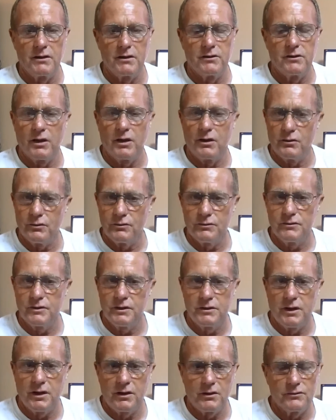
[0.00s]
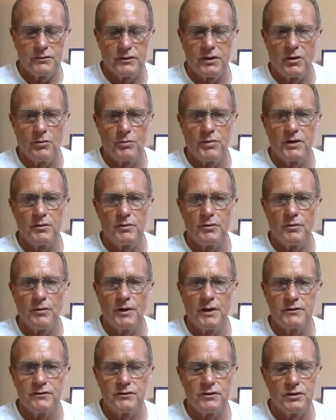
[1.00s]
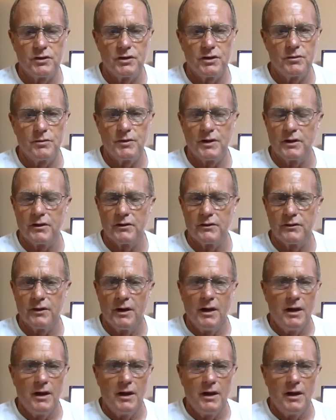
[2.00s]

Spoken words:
They don't tell people much to do, because